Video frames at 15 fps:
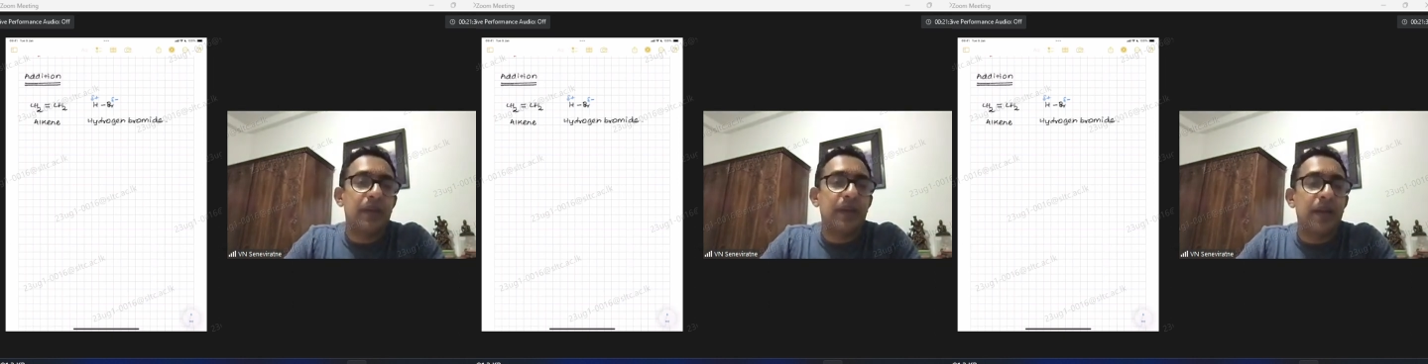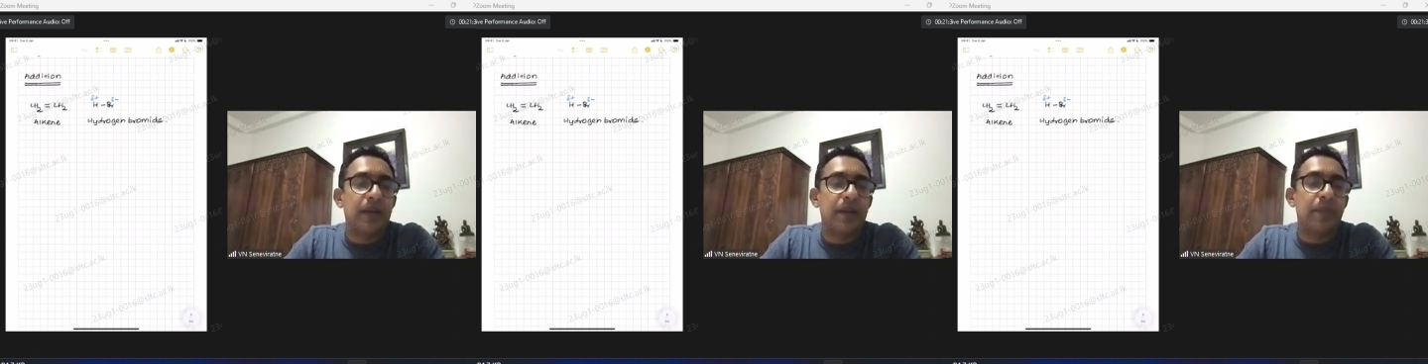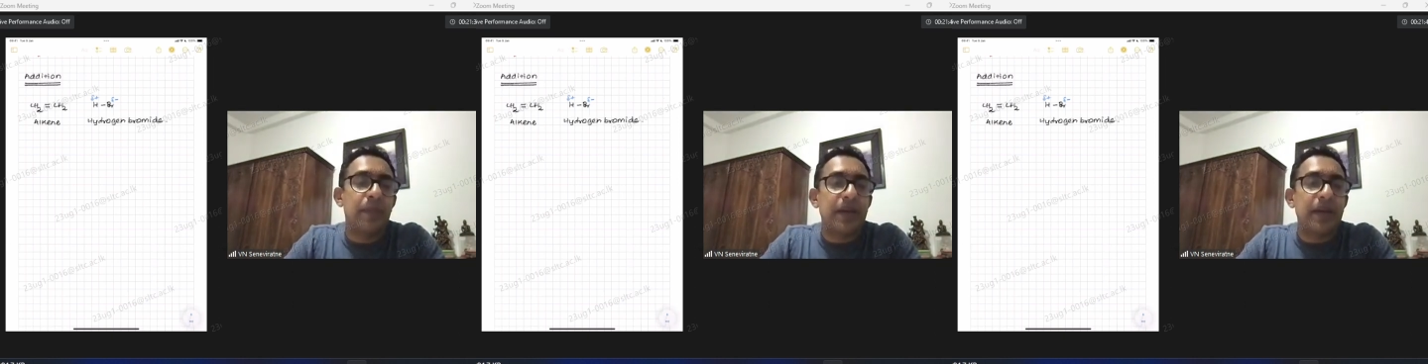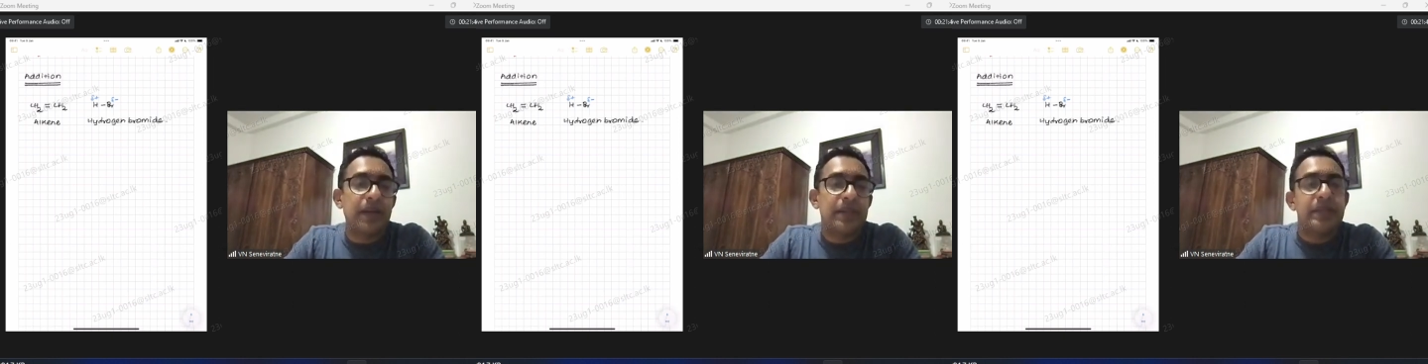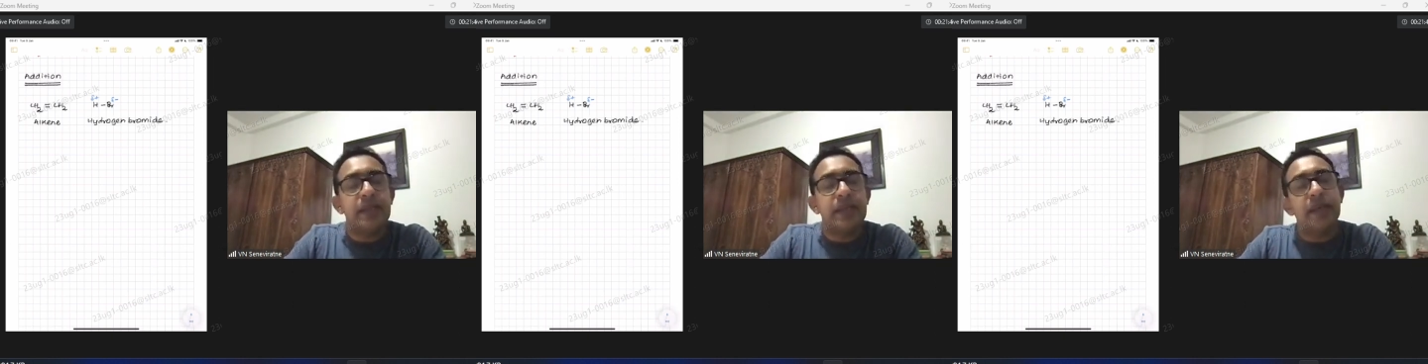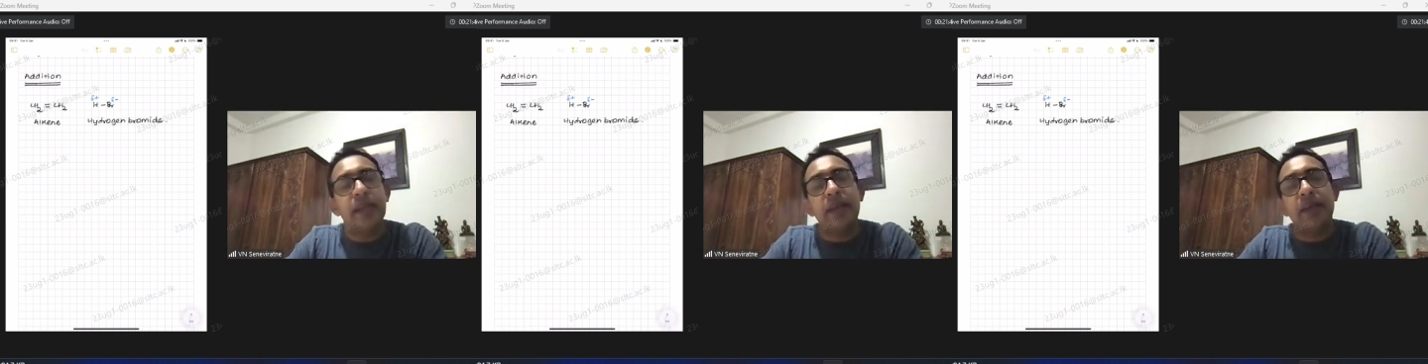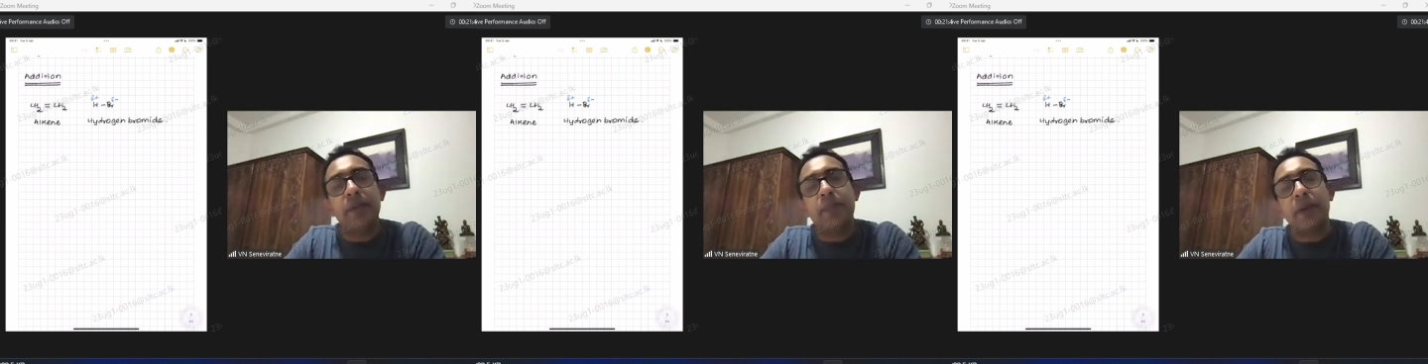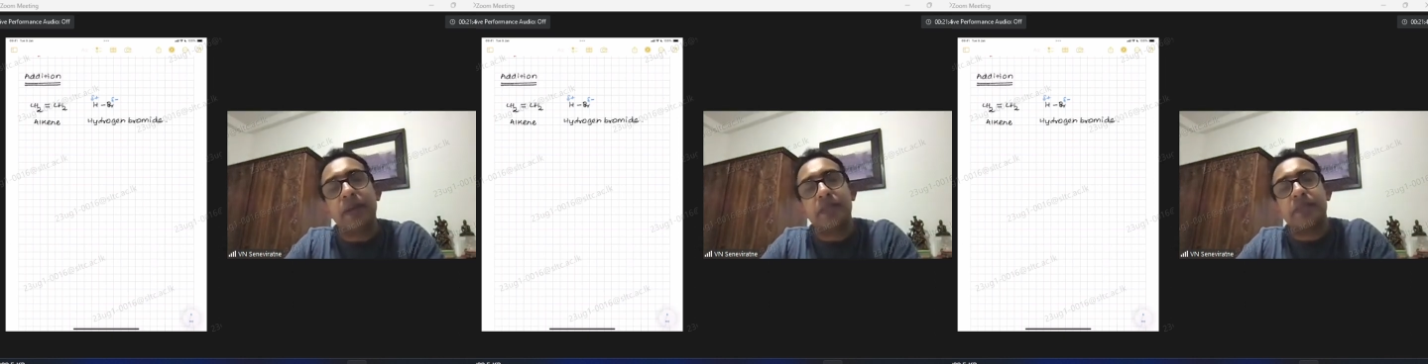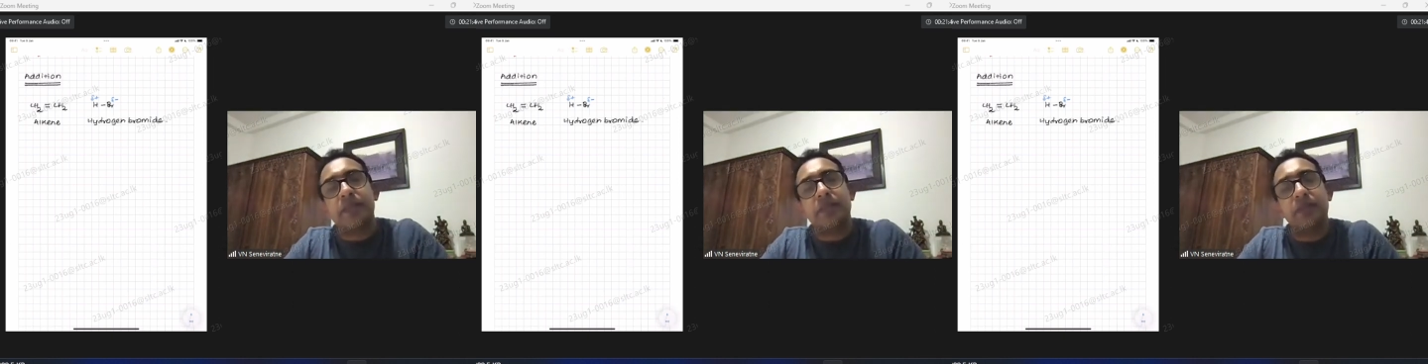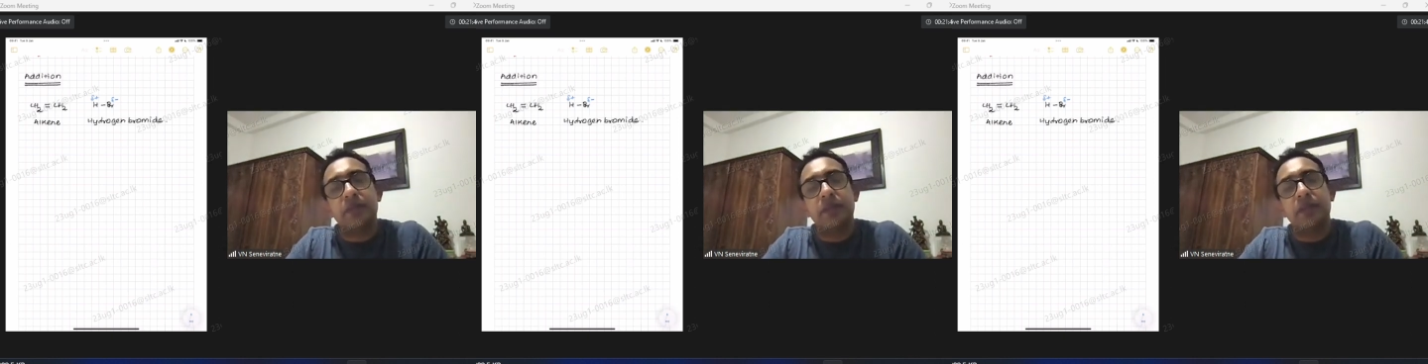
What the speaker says: Delta minus and delta plus.